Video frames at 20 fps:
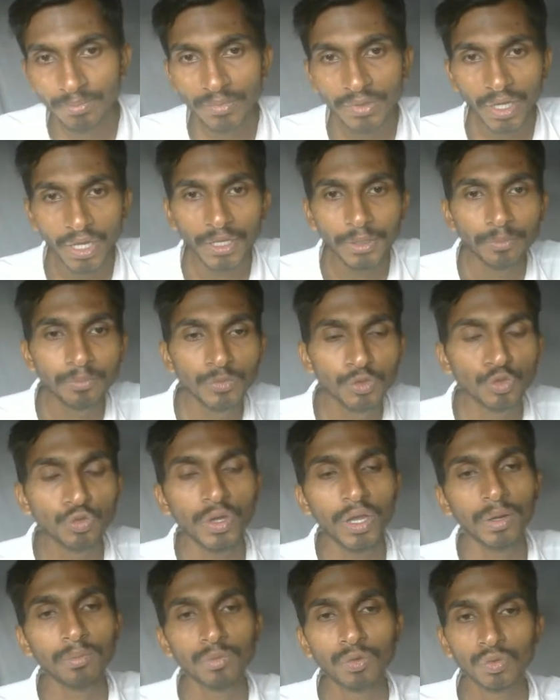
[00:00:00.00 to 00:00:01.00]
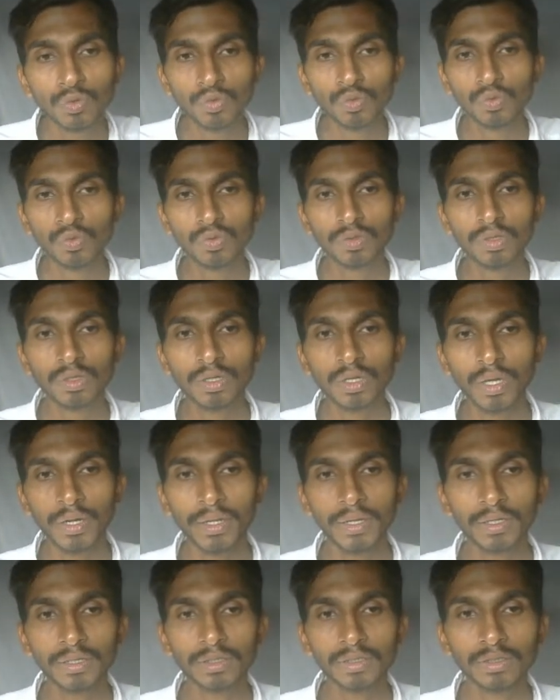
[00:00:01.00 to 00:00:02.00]
time you have to
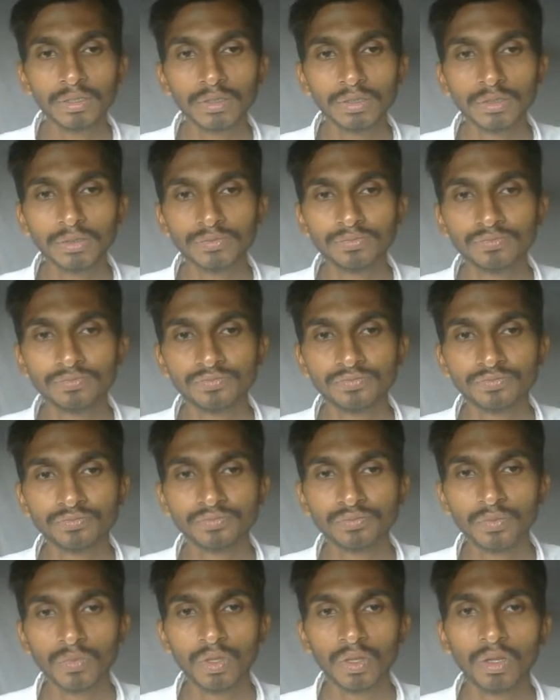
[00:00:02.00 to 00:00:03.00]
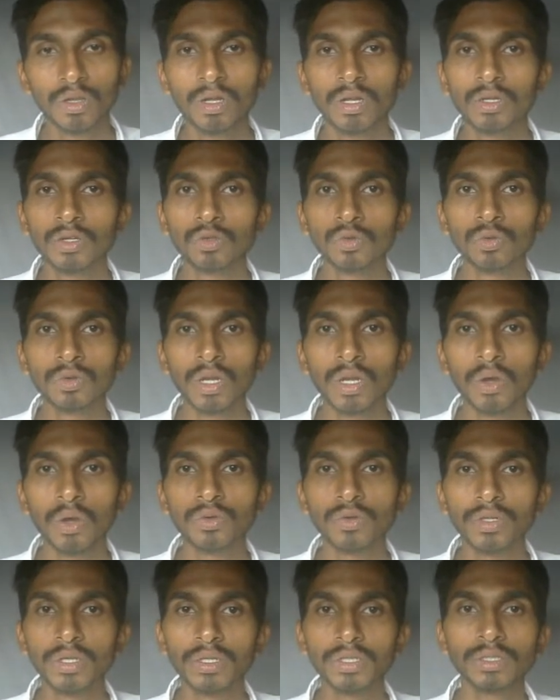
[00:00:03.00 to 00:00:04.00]
connect to
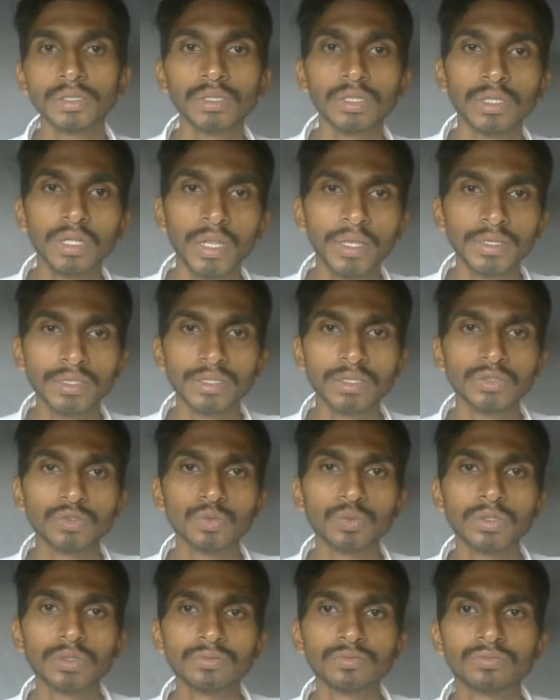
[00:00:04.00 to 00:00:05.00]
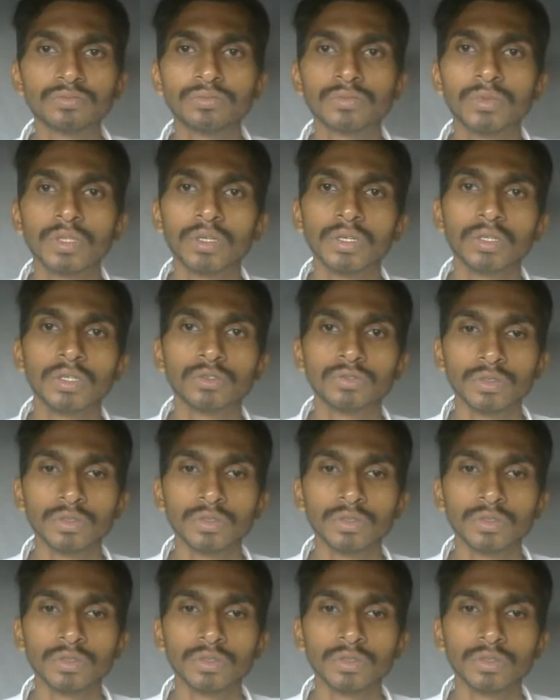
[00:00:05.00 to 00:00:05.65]
Cloudinary, like this one. So